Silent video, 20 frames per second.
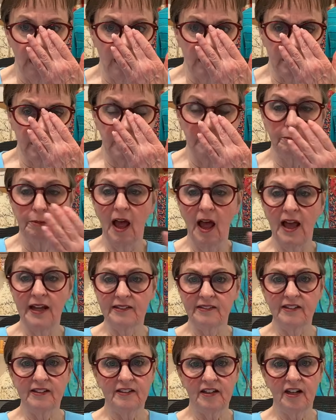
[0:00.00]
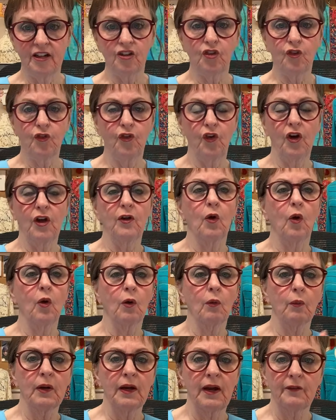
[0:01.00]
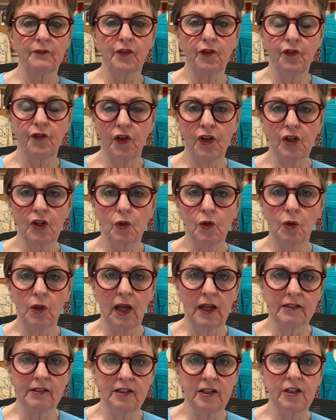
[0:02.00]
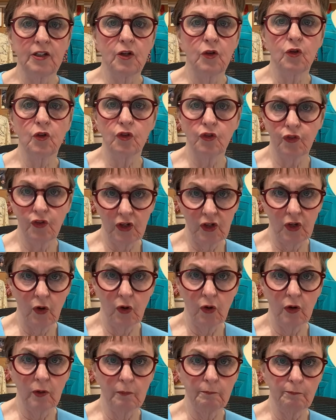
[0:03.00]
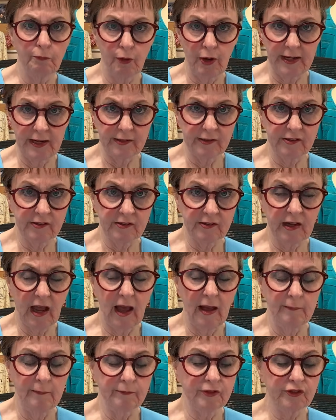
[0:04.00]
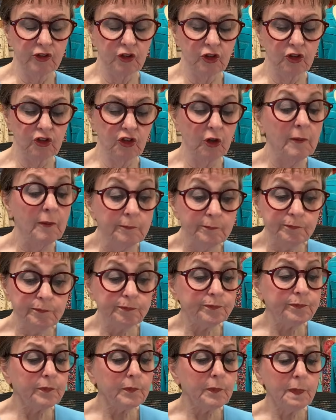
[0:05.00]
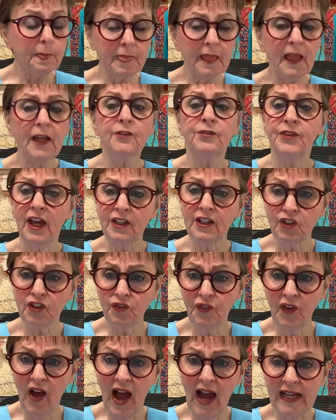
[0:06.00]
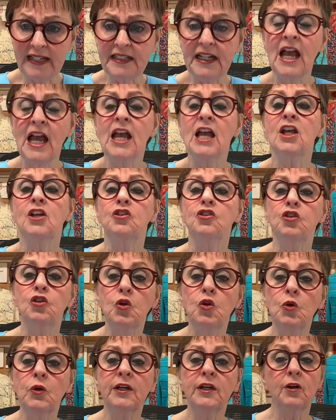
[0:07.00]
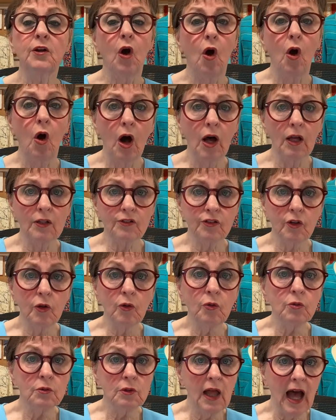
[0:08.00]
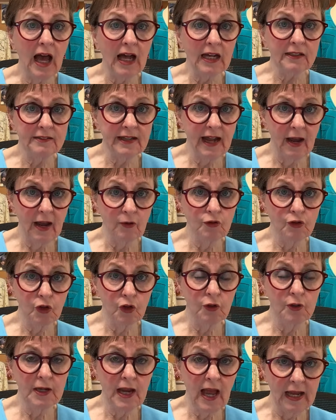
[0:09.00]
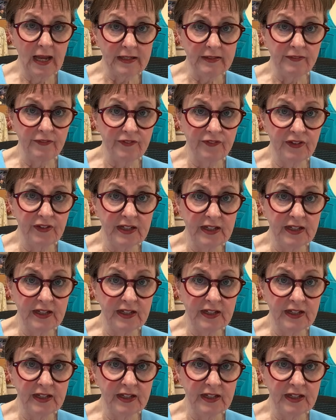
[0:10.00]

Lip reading: the blind stitch foot, or whatever foot you like to use for your brand's serger, that's fine. You can also lock down your knife,